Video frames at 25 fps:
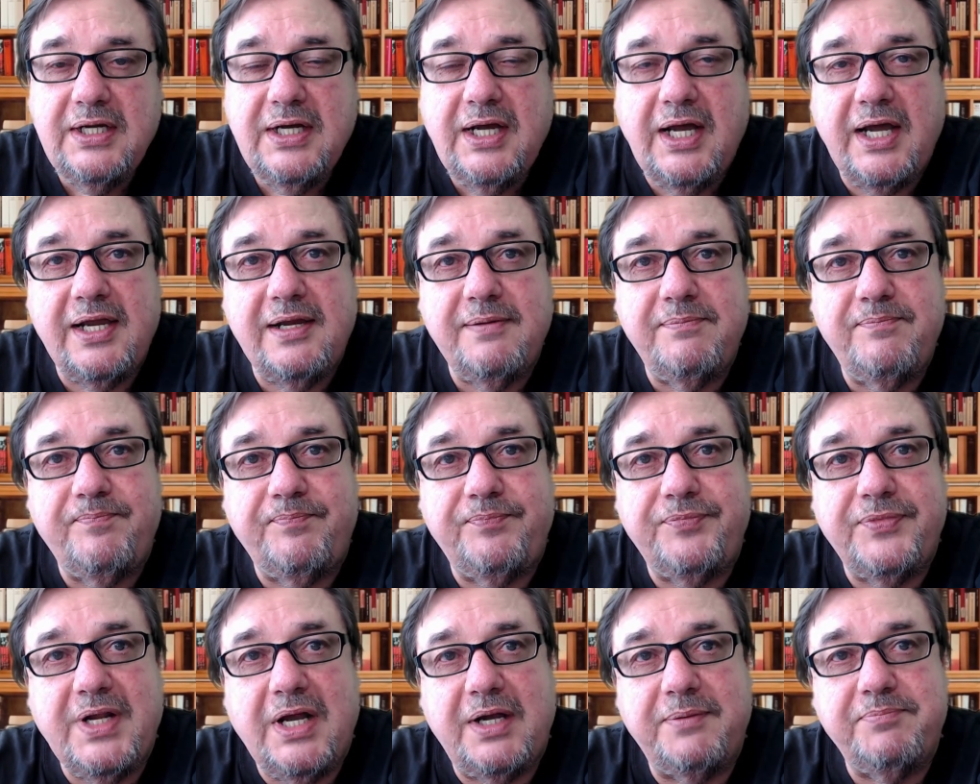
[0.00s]

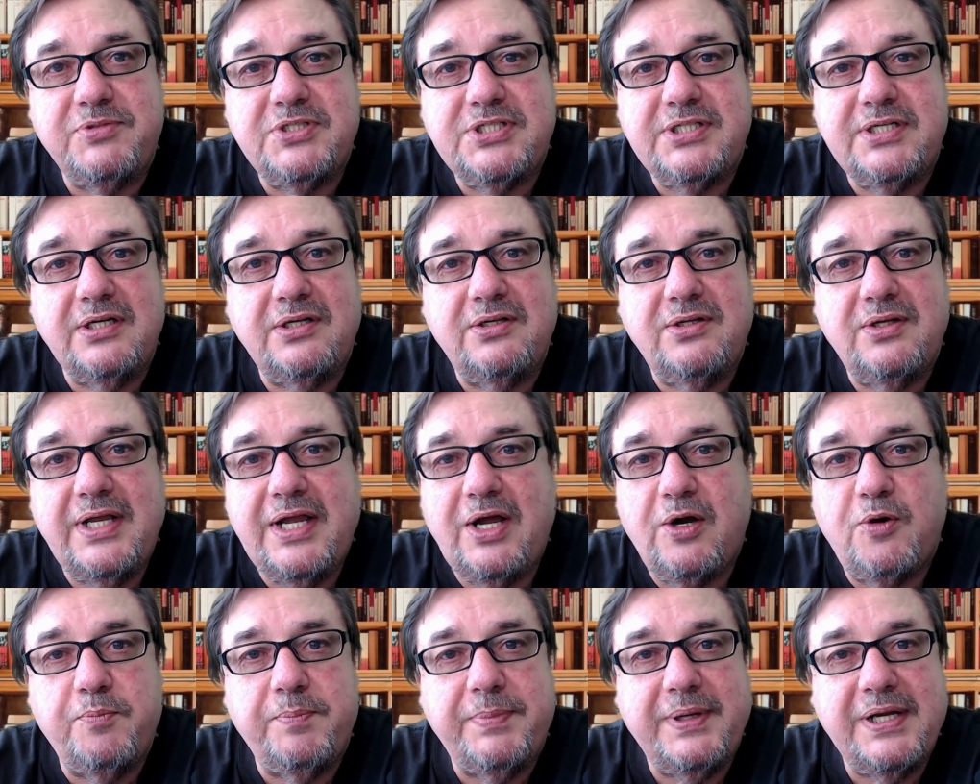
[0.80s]
I'm still
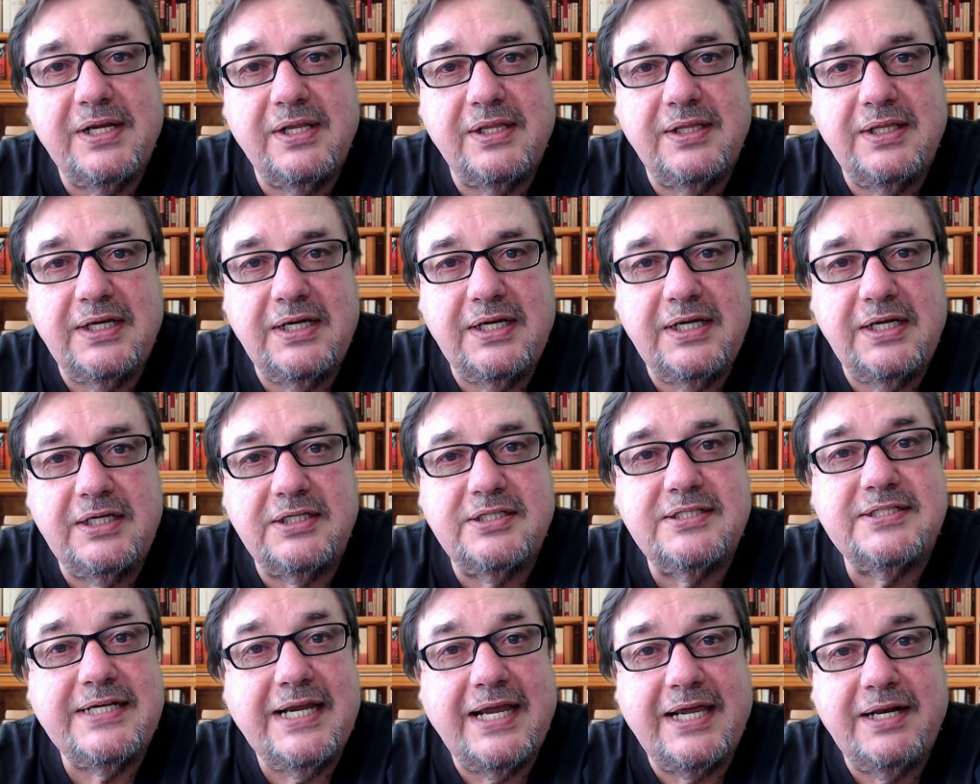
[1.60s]
helping the
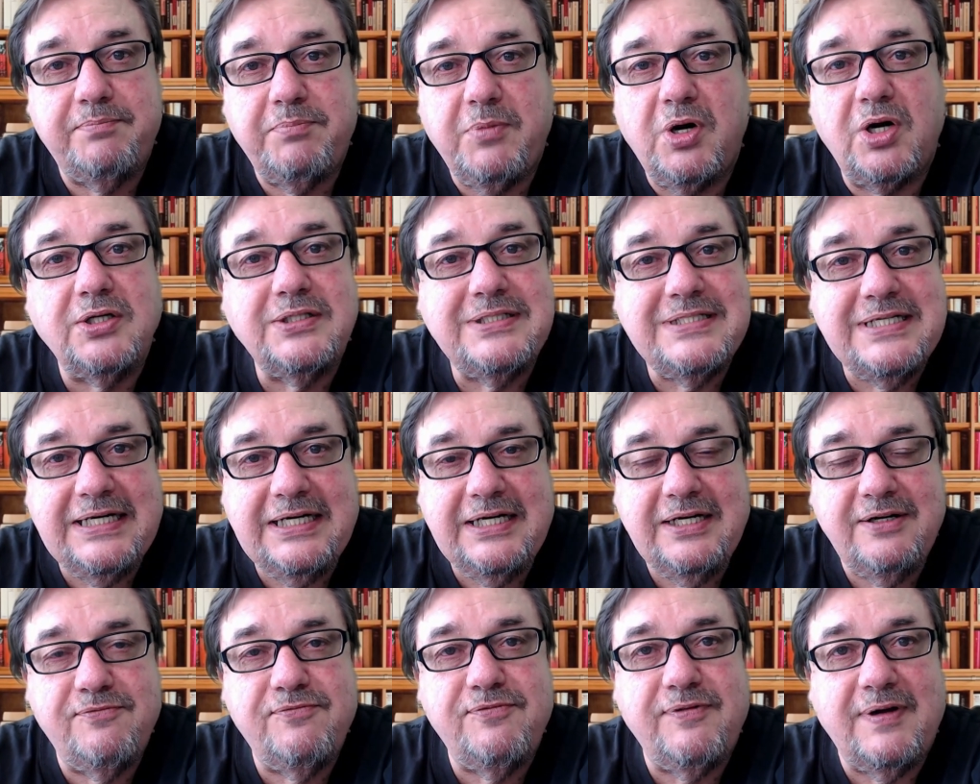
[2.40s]
San
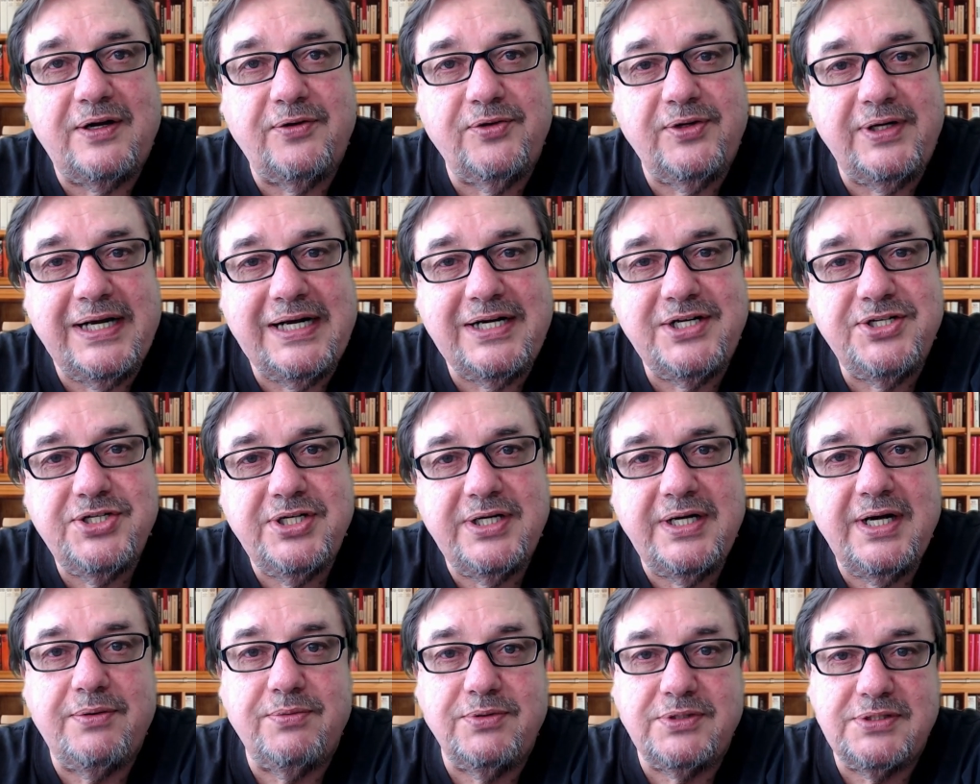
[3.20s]
Martin
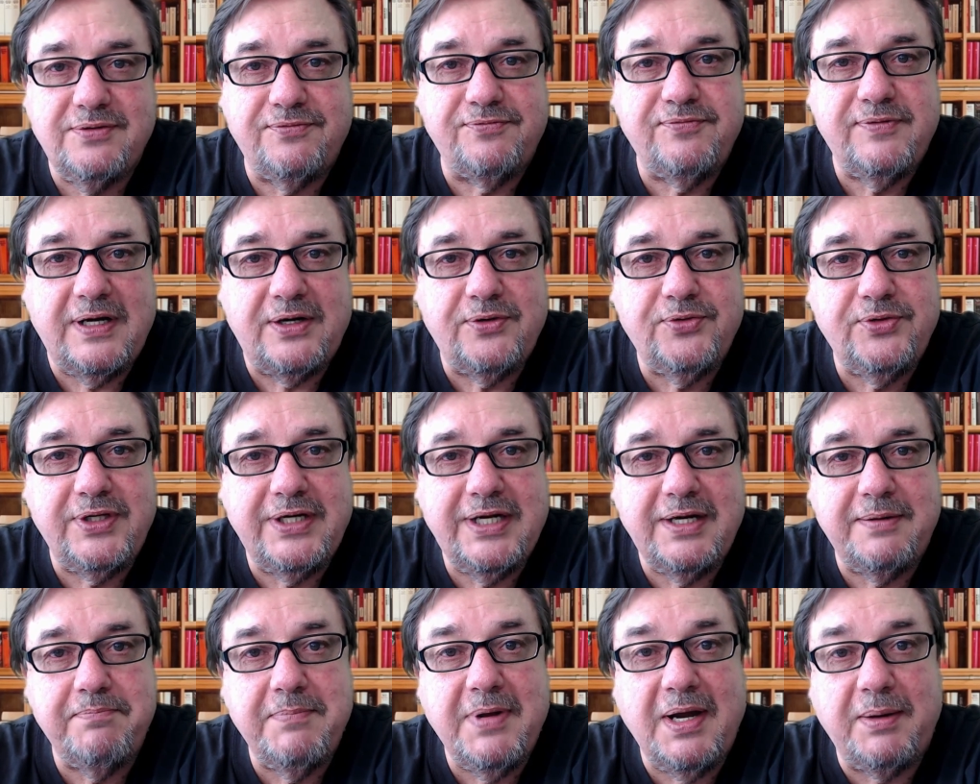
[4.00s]
Foundation. I was a
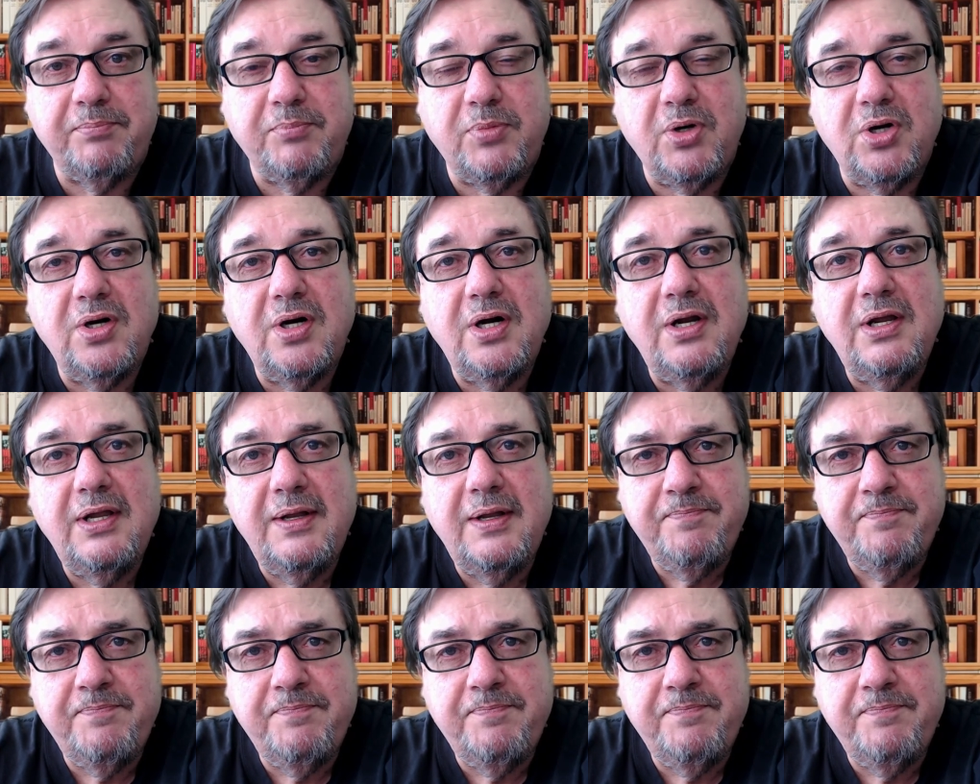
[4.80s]
founding member.